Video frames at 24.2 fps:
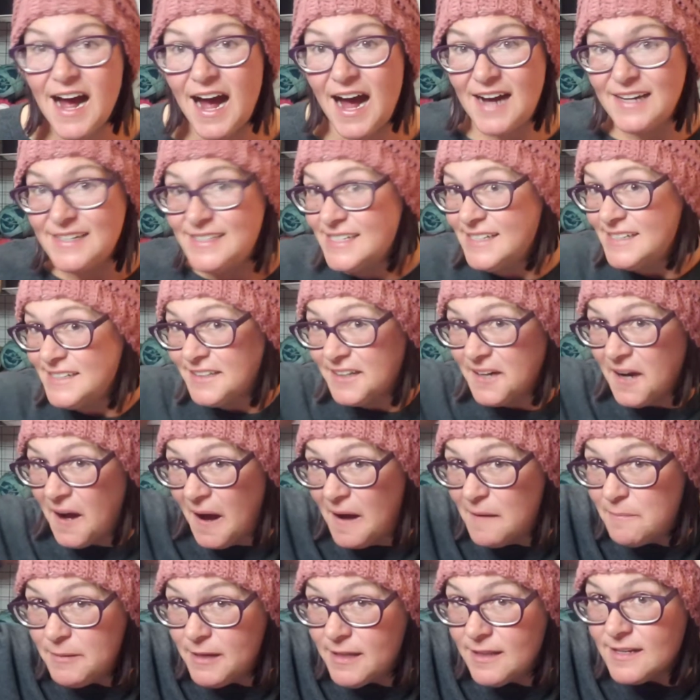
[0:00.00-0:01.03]
I didn't
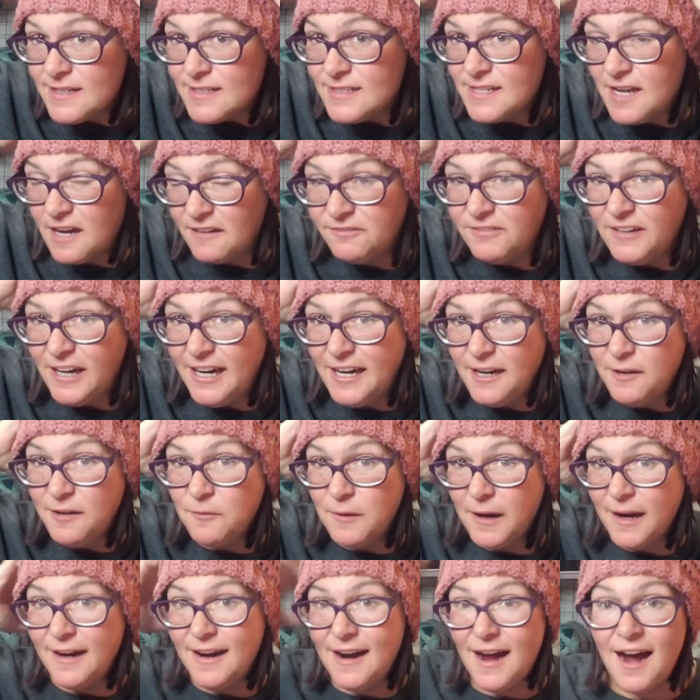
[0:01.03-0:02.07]
copy this off
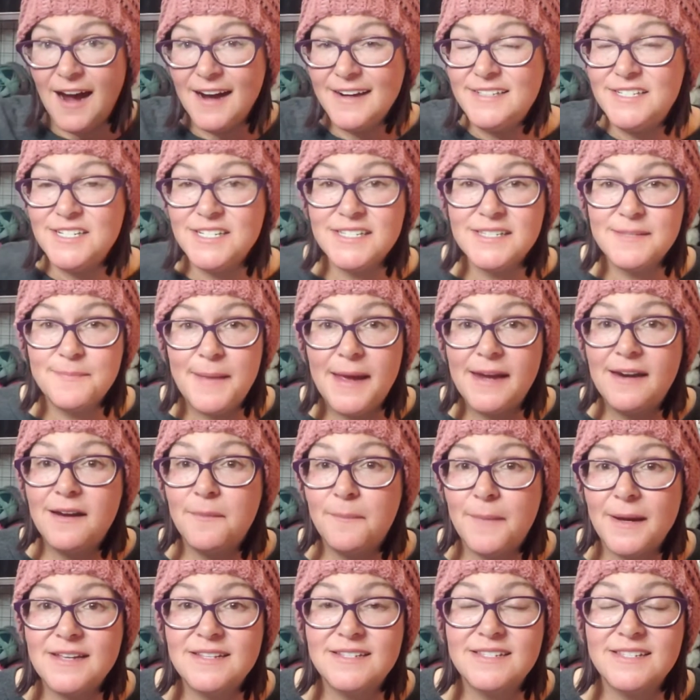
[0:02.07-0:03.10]
anyone. I just made it
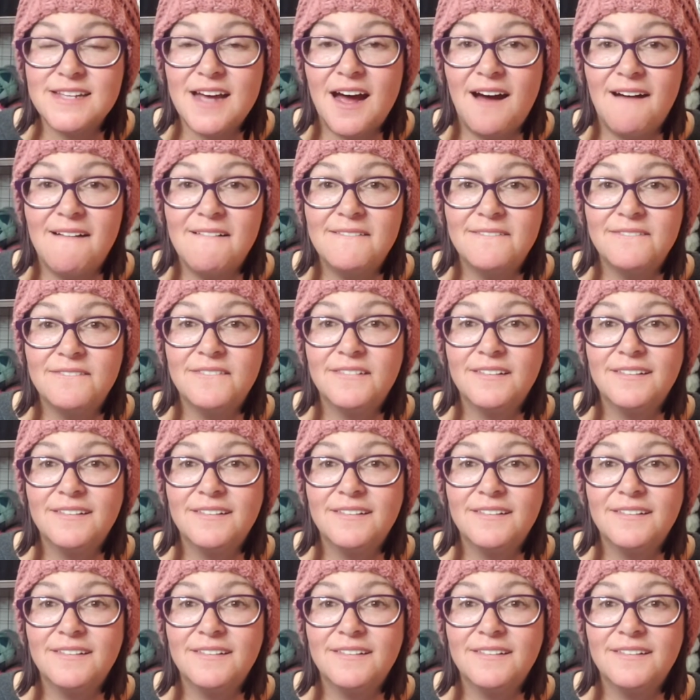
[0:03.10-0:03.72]
myself.